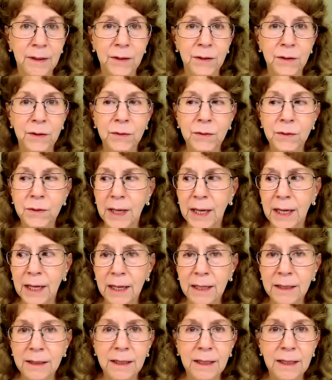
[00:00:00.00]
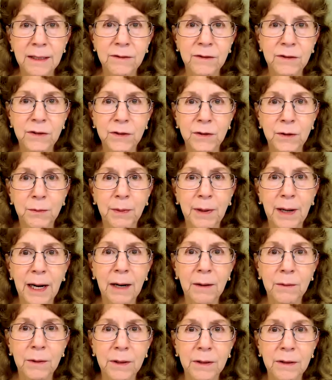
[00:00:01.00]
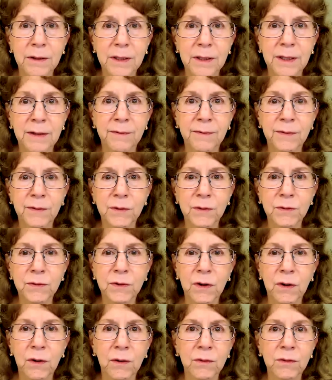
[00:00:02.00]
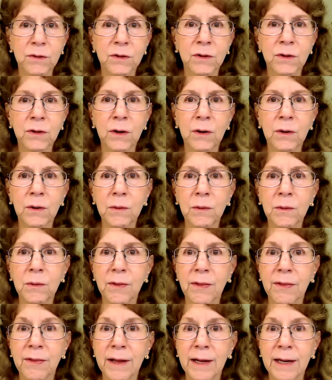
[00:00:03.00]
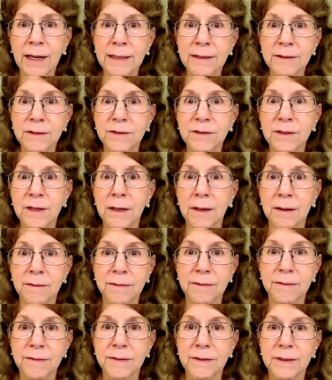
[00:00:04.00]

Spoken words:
You can't get to your power if you don't know thyself.